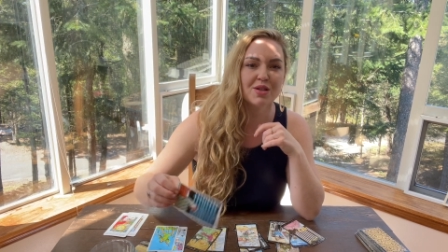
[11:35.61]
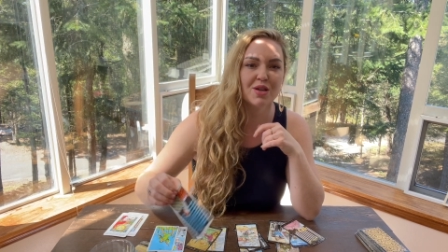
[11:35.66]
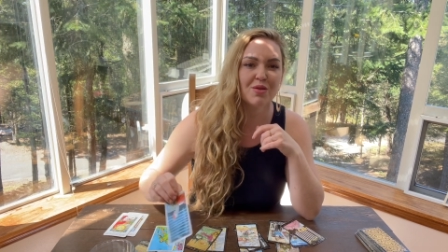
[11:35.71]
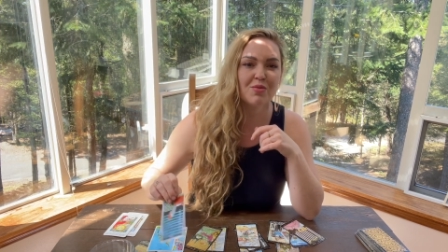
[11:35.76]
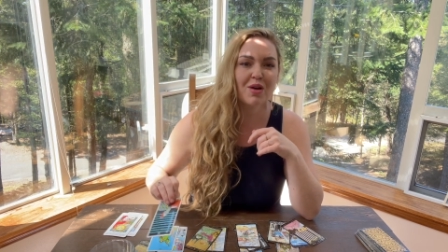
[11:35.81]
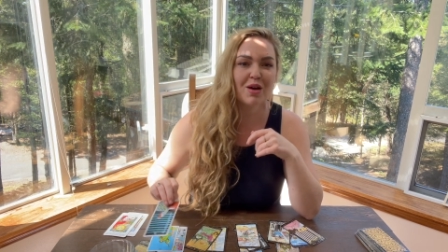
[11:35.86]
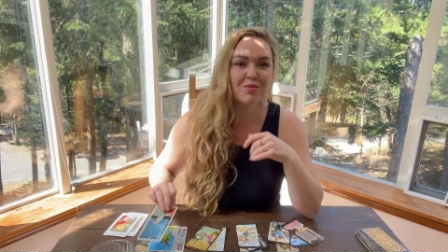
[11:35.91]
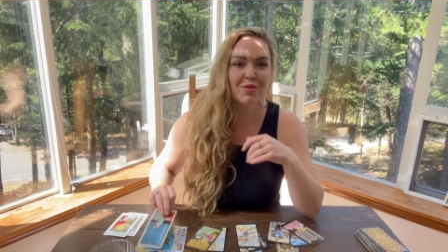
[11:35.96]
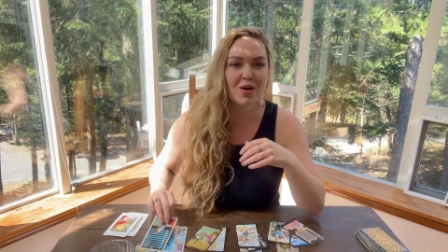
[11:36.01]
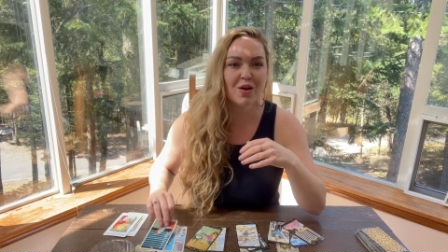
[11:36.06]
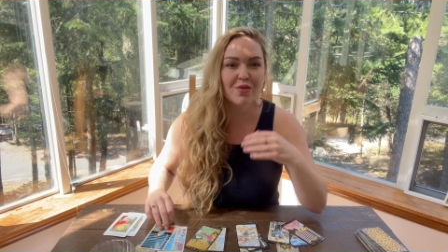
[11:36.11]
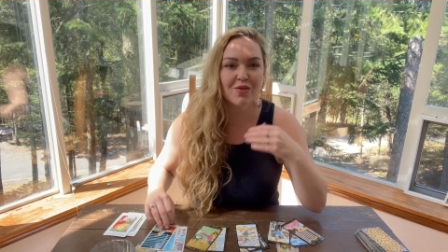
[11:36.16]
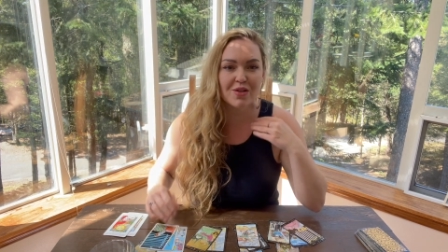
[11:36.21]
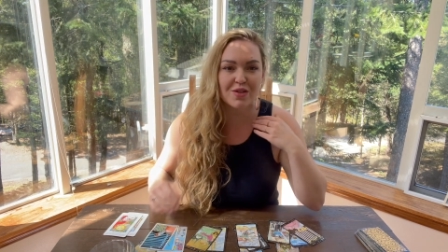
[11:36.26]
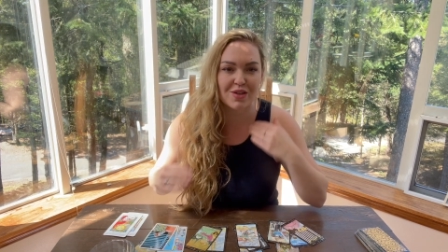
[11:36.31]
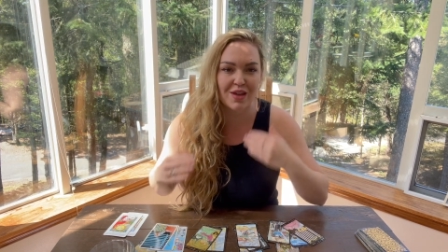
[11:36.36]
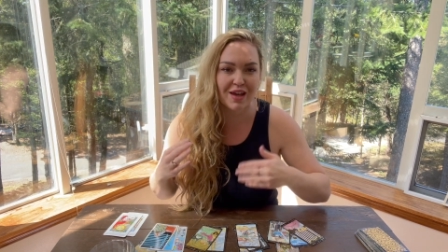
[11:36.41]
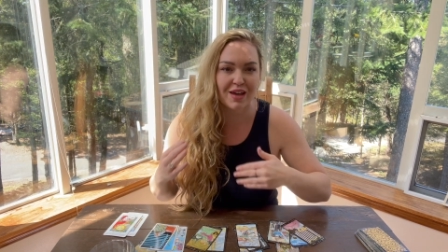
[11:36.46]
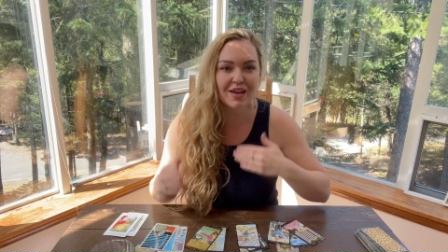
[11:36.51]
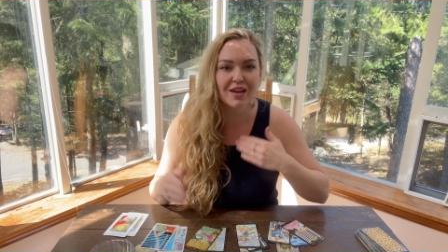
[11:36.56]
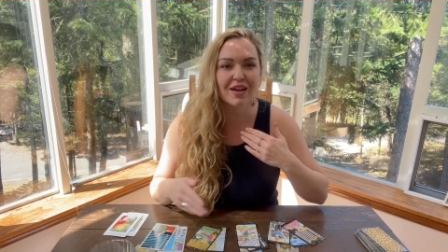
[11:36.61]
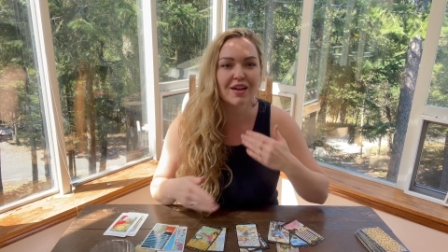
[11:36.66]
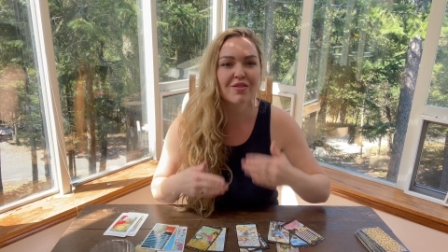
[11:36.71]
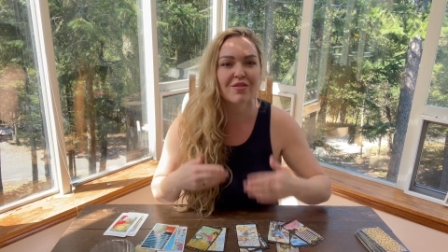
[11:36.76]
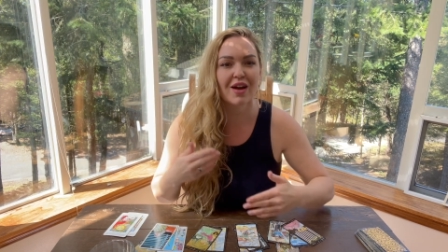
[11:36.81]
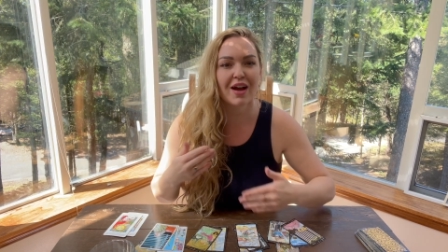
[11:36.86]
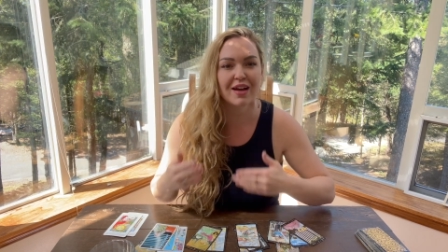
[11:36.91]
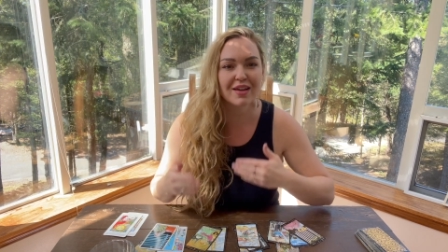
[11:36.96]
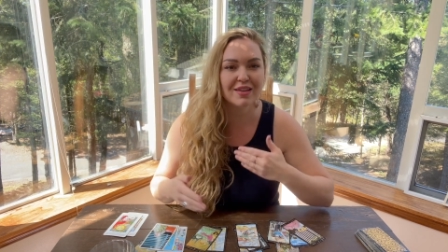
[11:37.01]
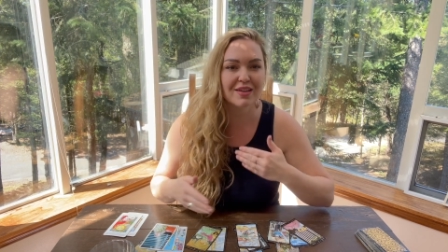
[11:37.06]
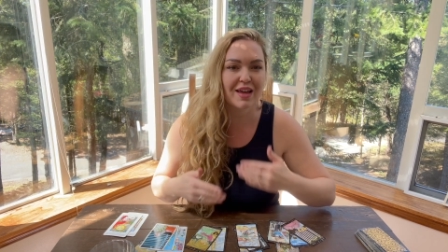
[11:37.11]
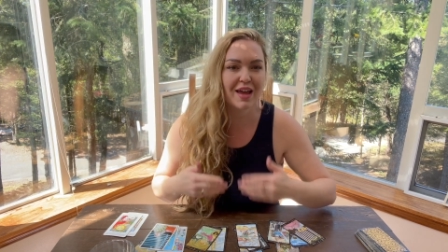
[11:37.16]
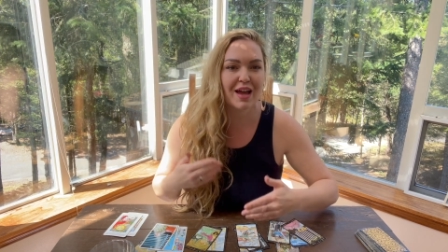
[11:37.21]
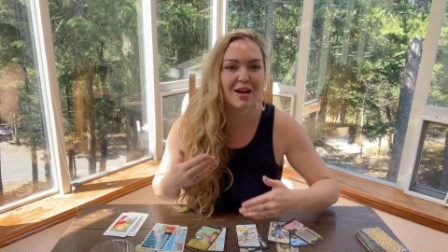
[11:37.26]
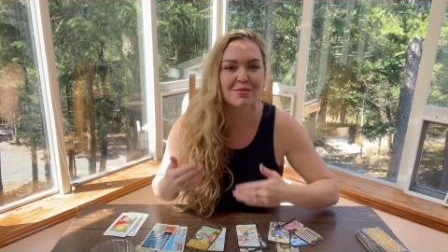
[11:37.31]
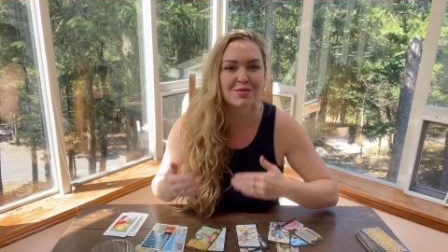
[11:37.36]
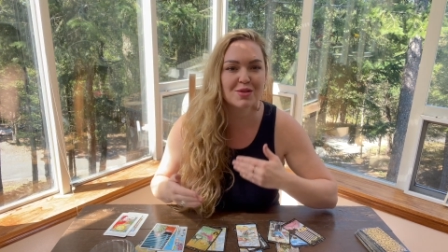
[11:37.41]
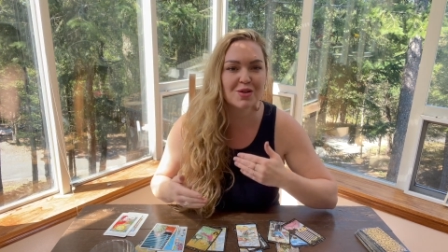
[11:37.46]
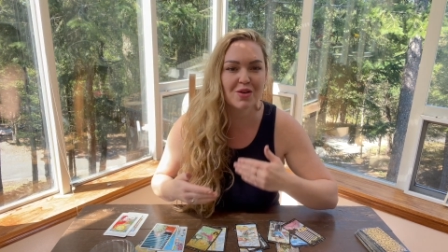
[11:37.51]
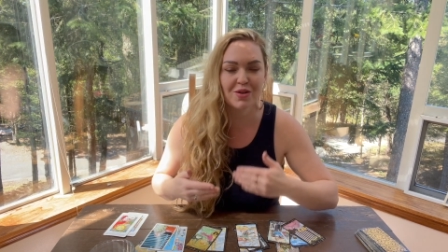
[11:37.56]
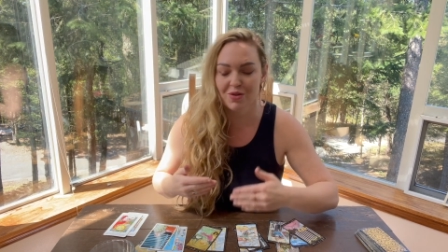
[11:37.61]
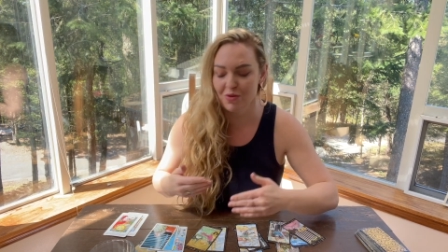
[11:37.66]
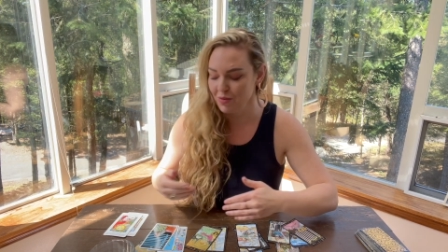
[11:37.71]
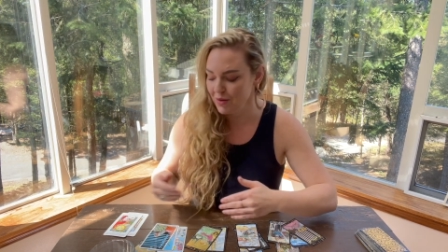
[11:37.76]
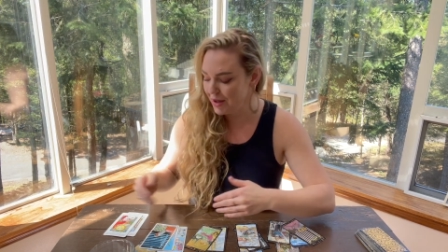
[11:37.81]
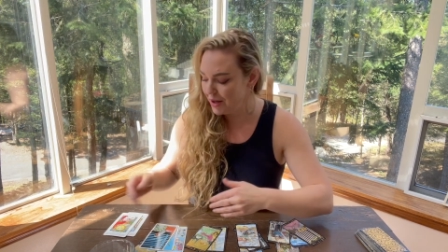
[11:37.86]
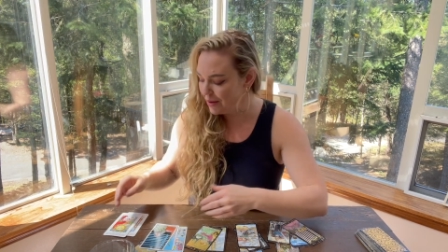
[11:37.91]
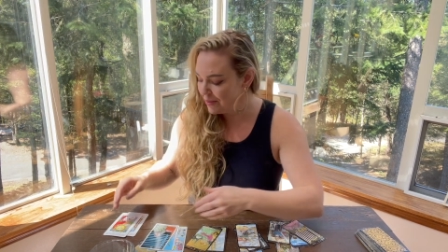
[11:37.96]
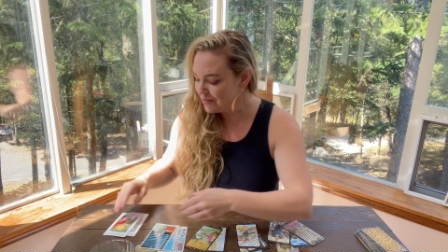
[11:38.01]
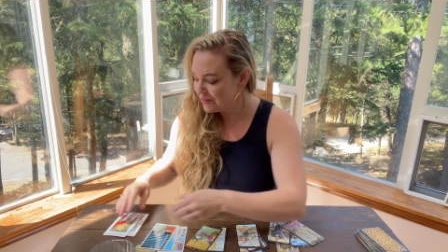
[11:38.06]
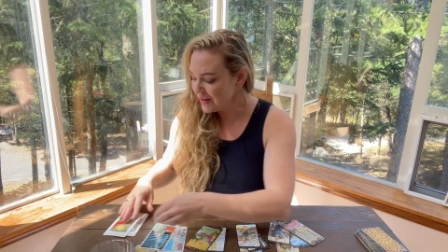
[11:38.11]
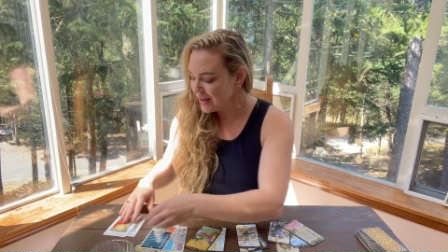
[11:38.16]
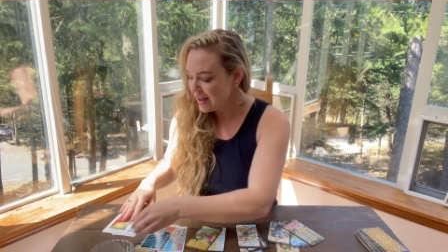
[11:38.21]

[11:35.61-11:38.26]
So you might be overthinking, right? The hamster on the wheel.